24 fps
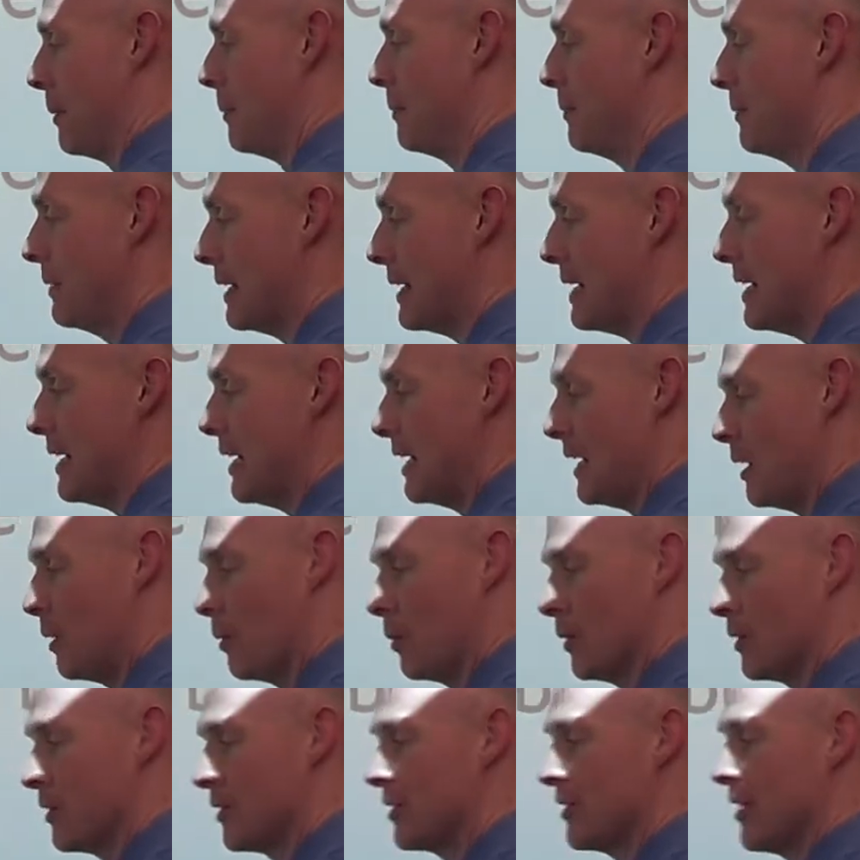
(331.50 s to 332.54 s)
them, E
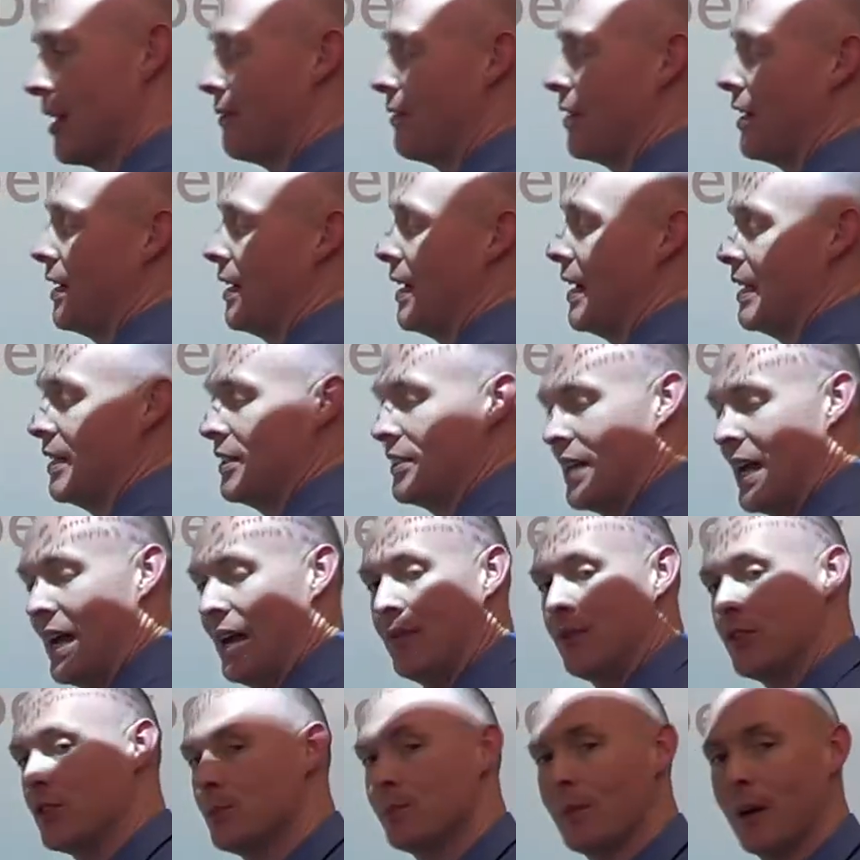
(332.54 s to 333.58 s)
equals 7 and 8
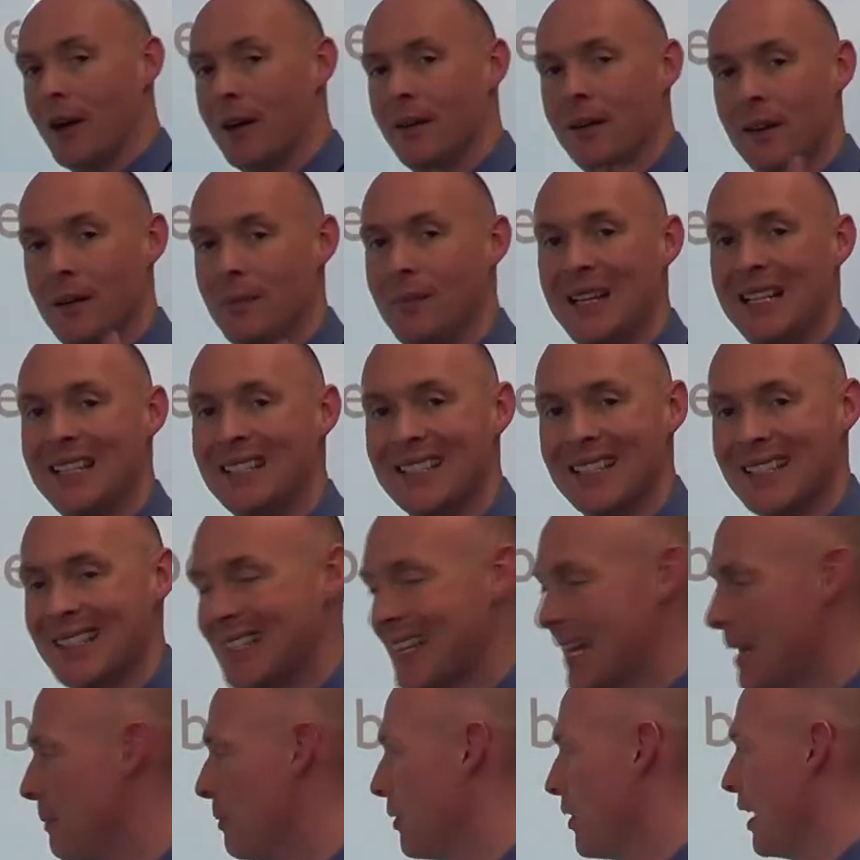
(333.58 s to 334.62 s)
tenths, but it means the
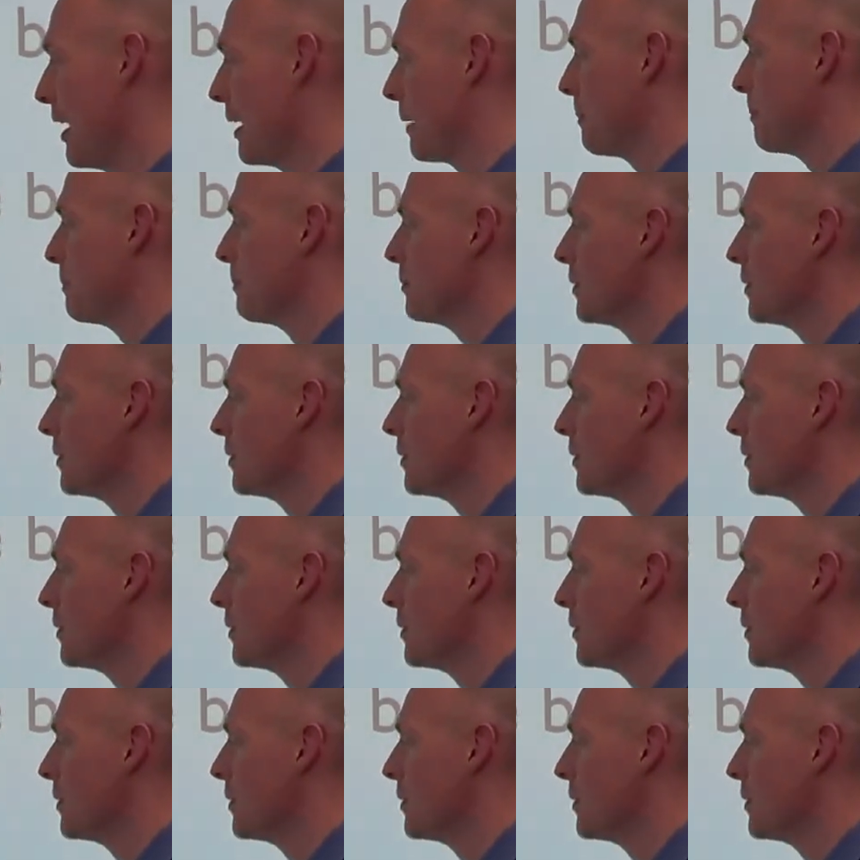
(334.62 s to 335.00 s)
same thing.